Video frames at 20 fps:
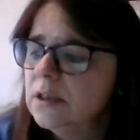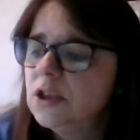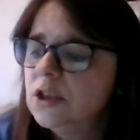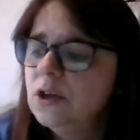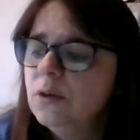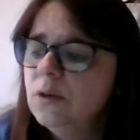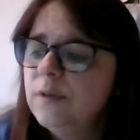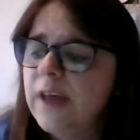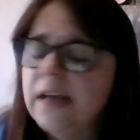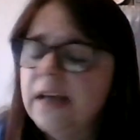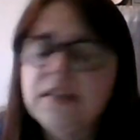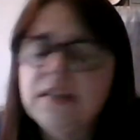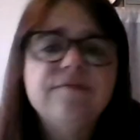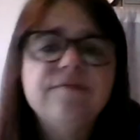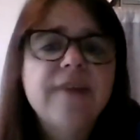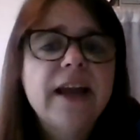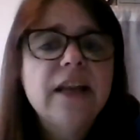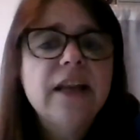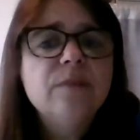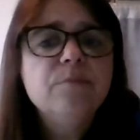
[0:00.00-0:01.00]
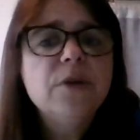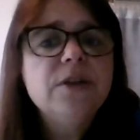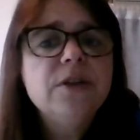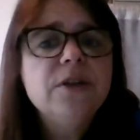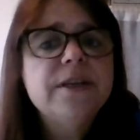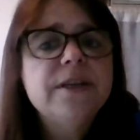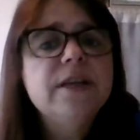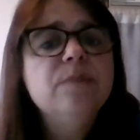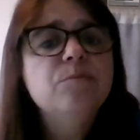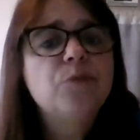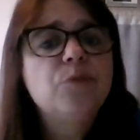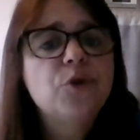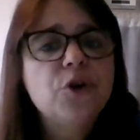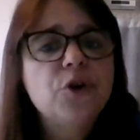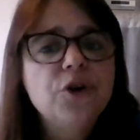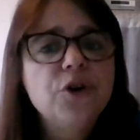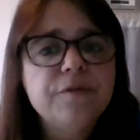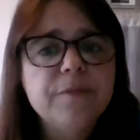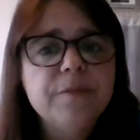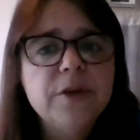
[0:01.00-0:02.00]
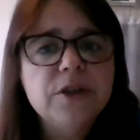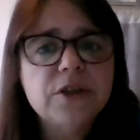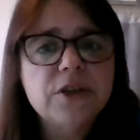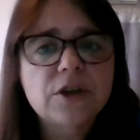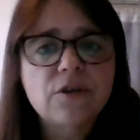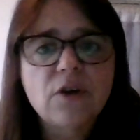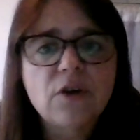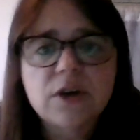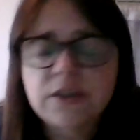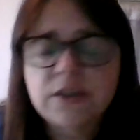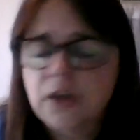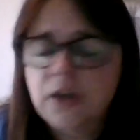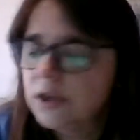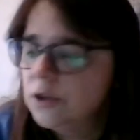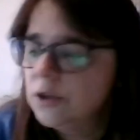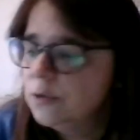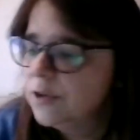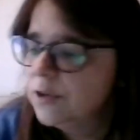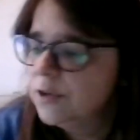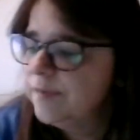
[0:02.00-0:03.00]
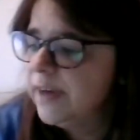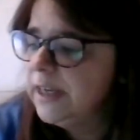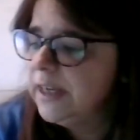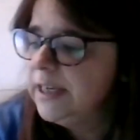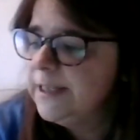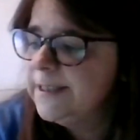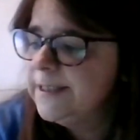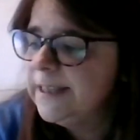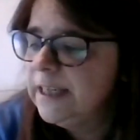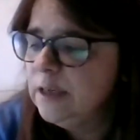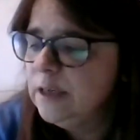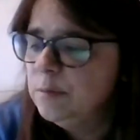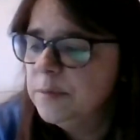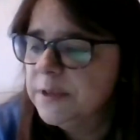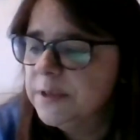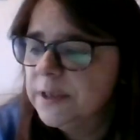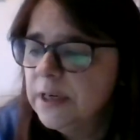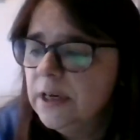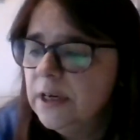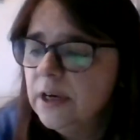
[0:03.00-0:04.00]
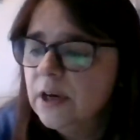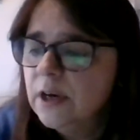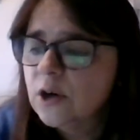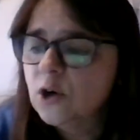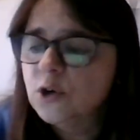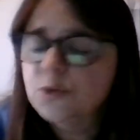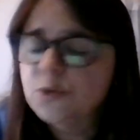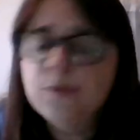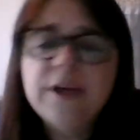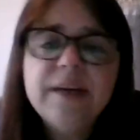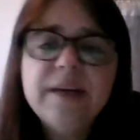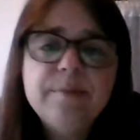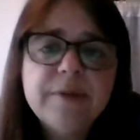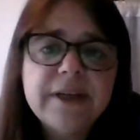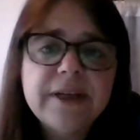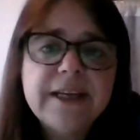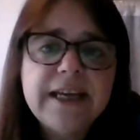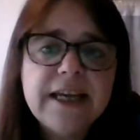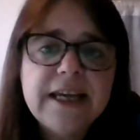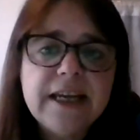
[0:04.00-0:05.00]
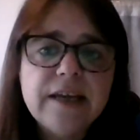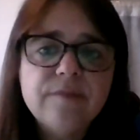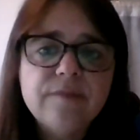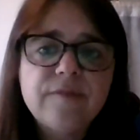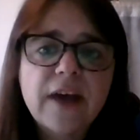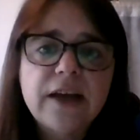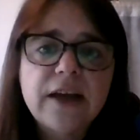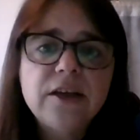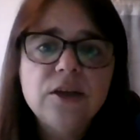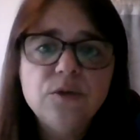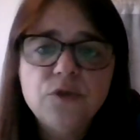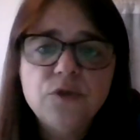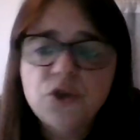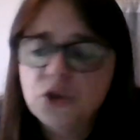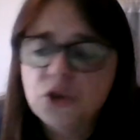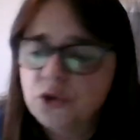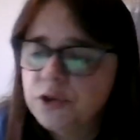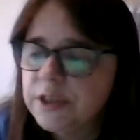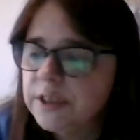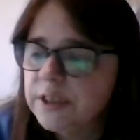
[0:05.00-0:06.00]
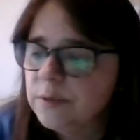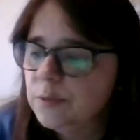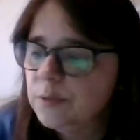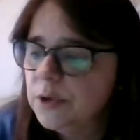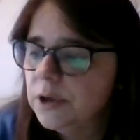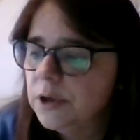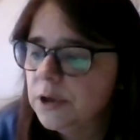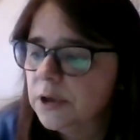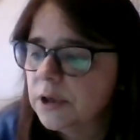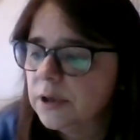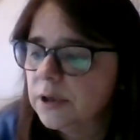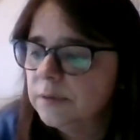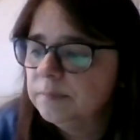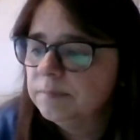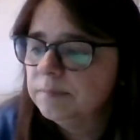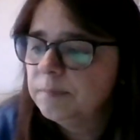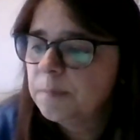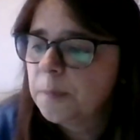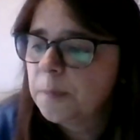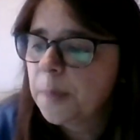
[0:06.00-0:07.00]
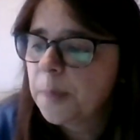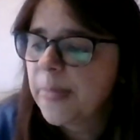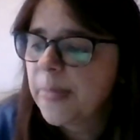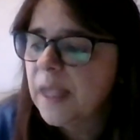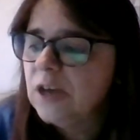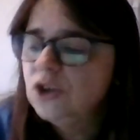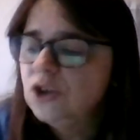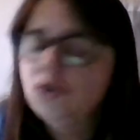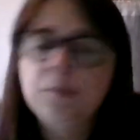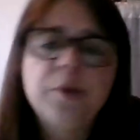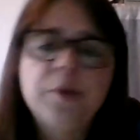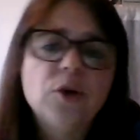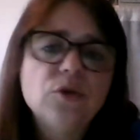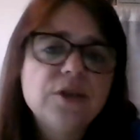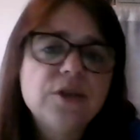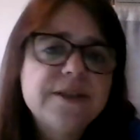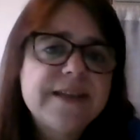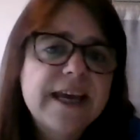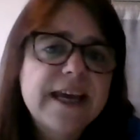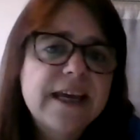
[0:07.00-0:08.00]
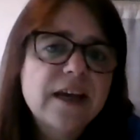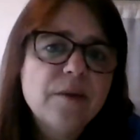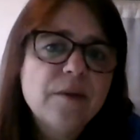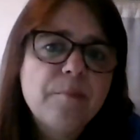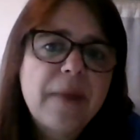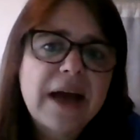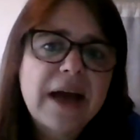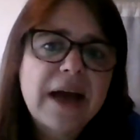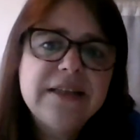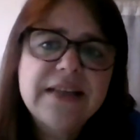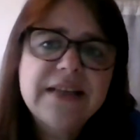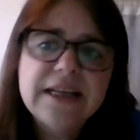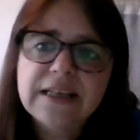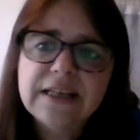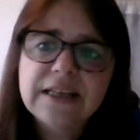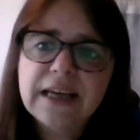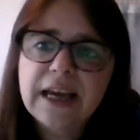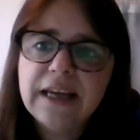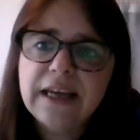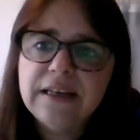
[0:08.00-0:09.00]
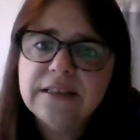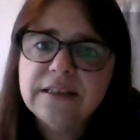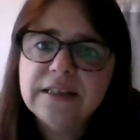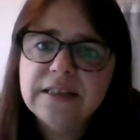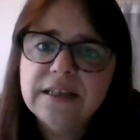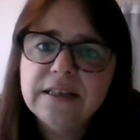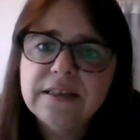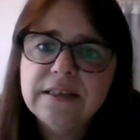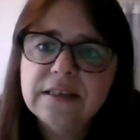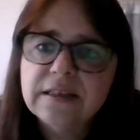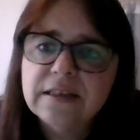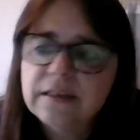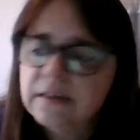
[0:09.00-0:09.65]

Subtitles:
to that development and improvement across our youth offending teams, because we believe that youth justice work should be undertaken by dedicated